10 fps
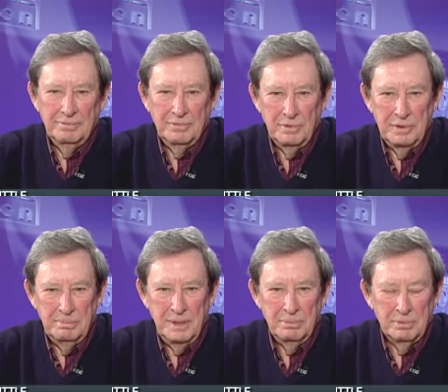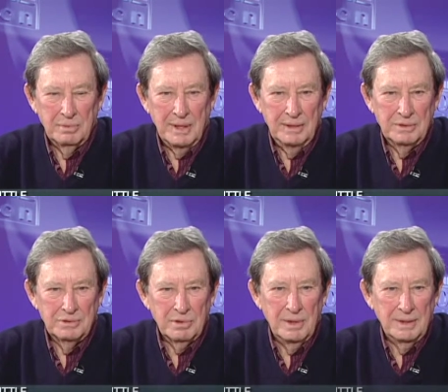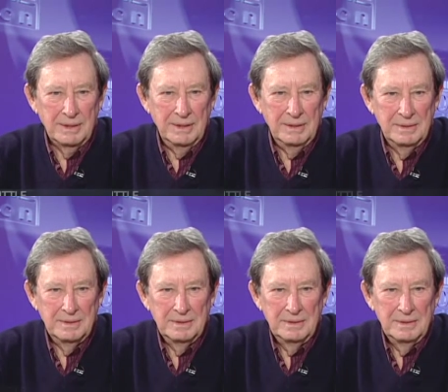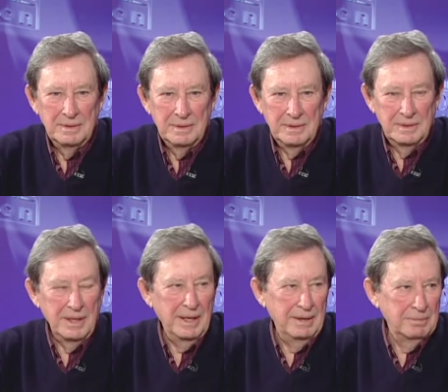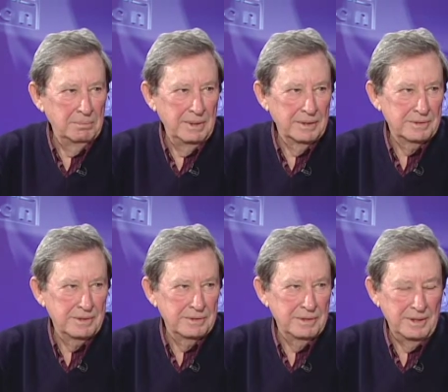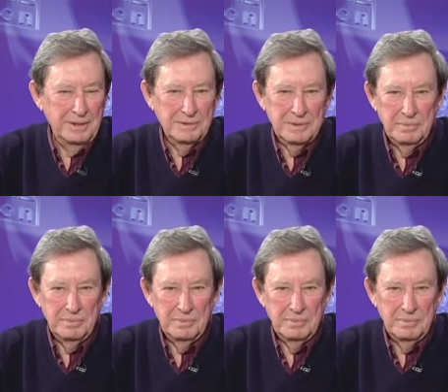30 people ride the trolley a day would be a success.